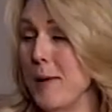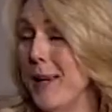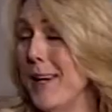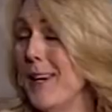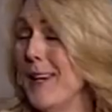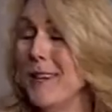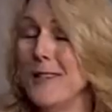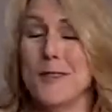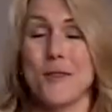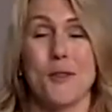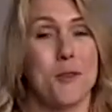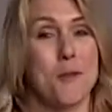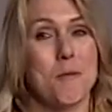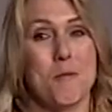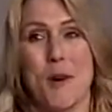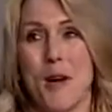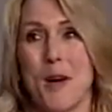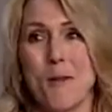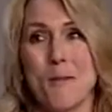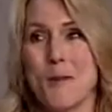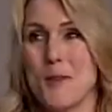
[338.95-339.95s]
meetings are
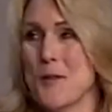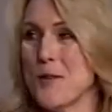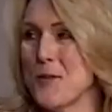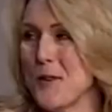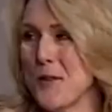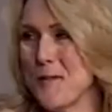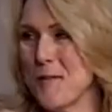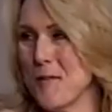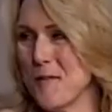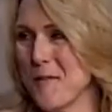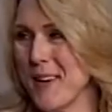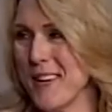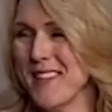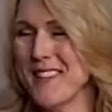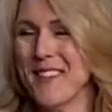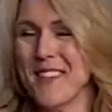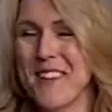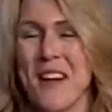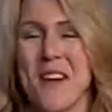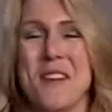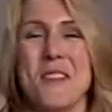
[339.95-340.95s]
right up the street from me,
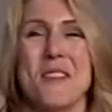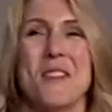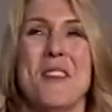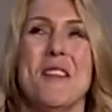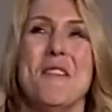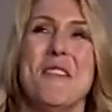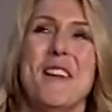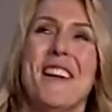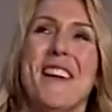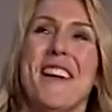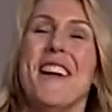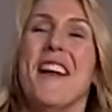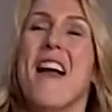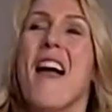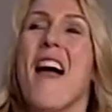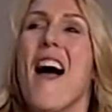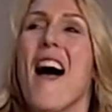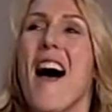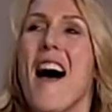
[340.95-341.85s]
so that was convenient.